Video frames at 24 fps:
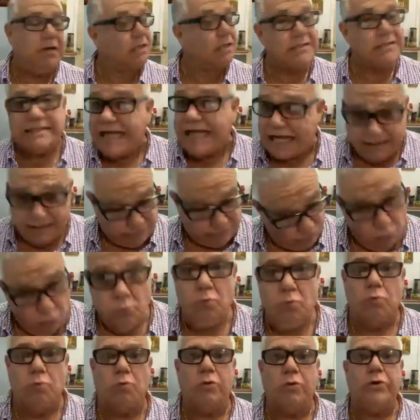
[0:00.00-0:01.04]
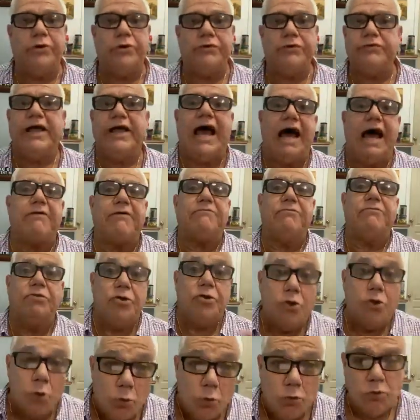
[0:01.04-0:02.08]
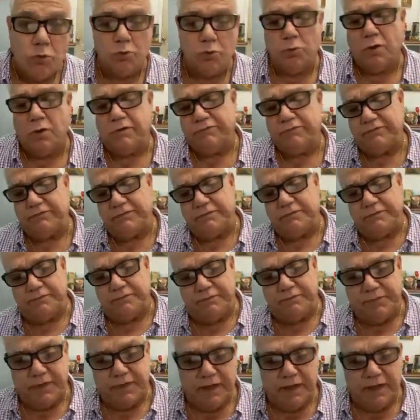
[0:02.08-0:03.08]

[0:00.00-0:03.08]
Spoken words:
because that too they have no clue of.